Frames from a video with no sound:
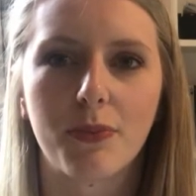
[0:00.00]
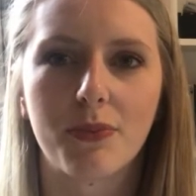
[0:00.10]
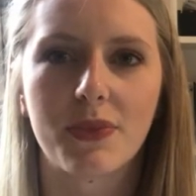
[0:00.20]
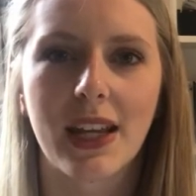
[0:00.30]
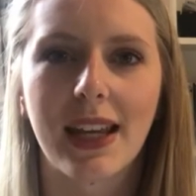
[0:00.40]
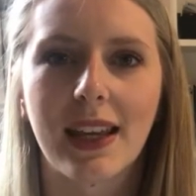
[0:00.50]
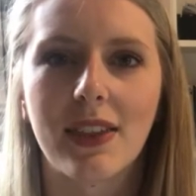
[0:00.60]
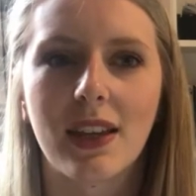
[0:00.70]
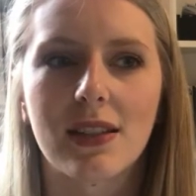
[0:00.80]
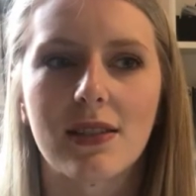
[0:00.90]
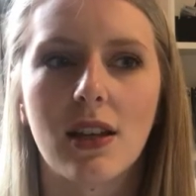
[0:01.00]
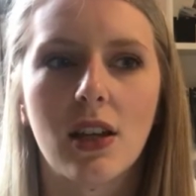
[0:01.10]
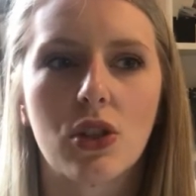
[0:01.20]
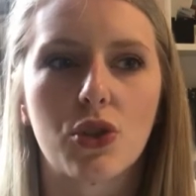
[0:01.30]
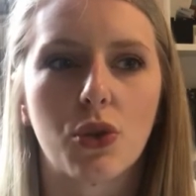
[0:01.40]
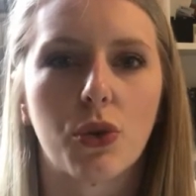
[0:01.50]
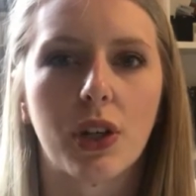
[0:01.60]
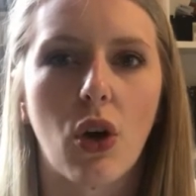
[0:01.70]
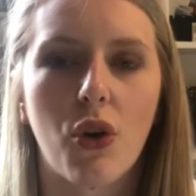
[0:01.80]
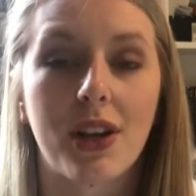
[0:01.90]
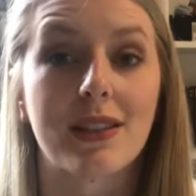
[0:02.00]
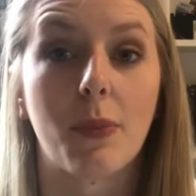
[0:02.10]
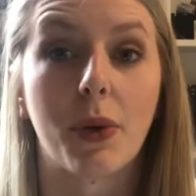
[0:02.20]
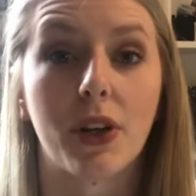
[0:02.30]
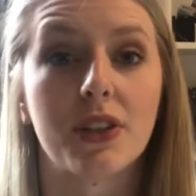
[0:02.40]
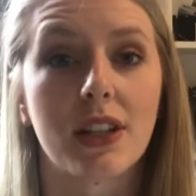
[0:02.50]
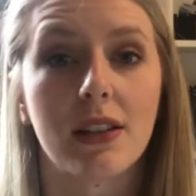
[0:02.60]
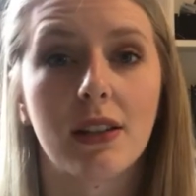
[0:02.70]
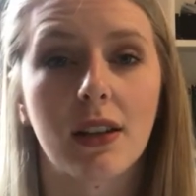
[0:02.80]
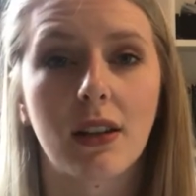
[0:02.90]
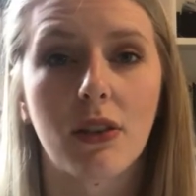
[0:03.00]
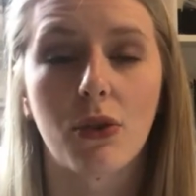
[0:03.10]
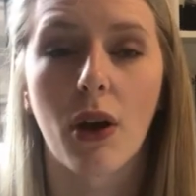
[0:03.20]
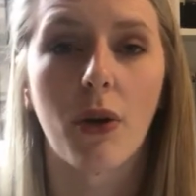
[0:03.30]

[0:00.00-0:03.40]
taken this story on as a burden throughout